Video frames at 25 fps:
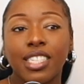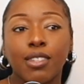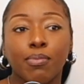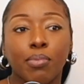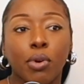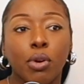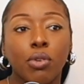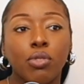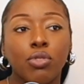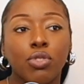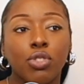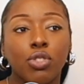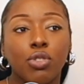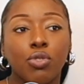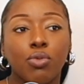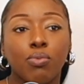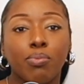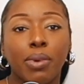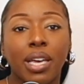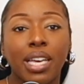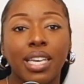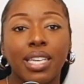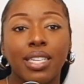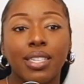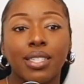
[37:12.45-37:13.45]
opposed to
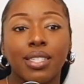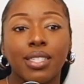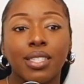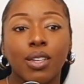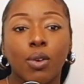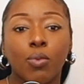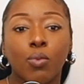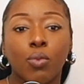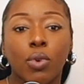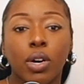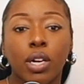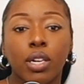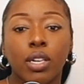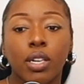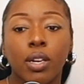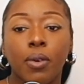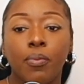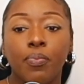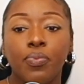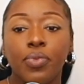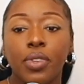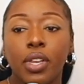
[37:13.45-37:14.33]
making someone